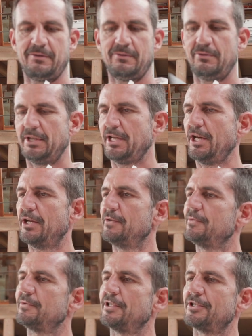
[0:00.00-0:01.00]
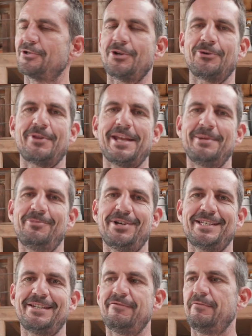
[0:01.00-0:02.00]
There you go, it's not all that
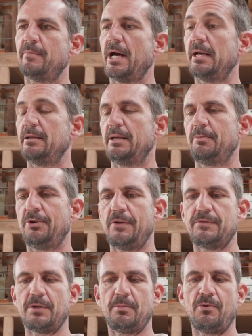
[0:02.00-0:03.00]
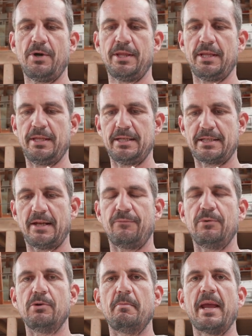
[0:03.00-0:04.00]
impressive, but it proves the point that this stuff
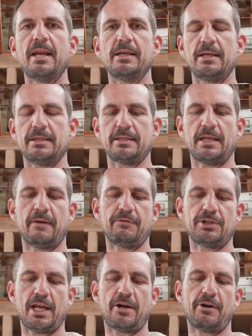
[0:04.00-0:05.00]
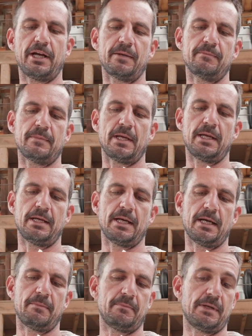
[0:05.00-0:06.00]
will bend instead of shattering, and
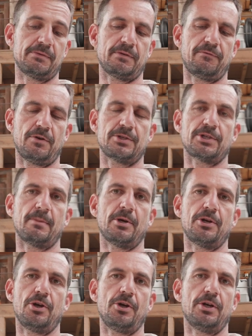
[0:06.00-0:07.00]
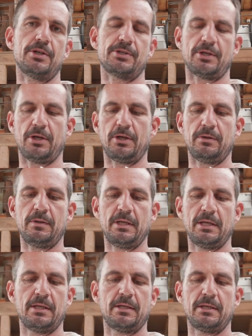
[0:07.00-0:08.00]
it was the first time I'd heard it, so it
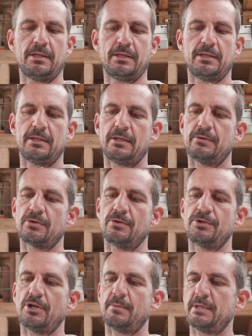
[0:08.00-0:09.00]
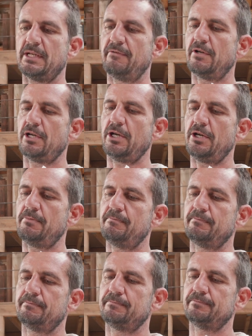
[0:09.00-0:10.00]
was a good time to give it a go.
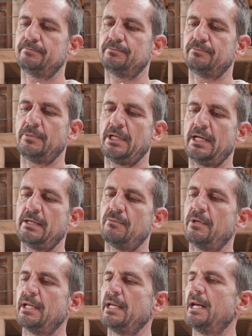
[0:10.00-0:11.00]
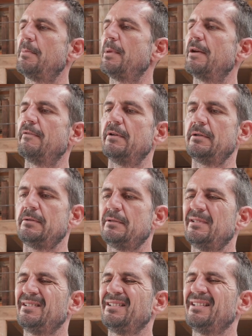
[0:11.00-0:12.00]
We can get a bit of it.
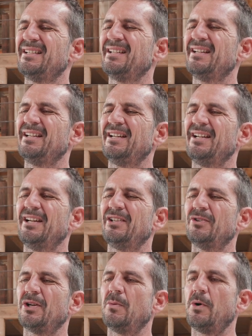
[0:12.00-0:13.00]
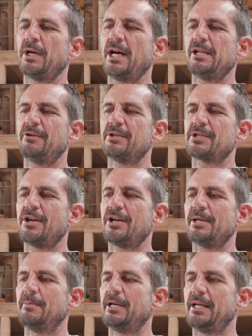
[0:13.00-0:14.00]
I'll look at what colour it's going
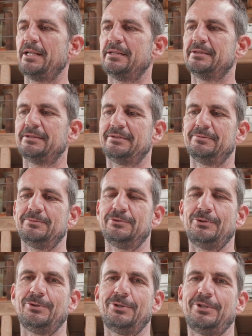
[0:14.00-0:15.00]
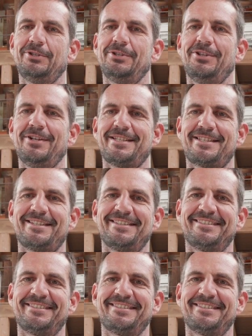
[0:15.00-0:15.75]
to be. Whoa, nice.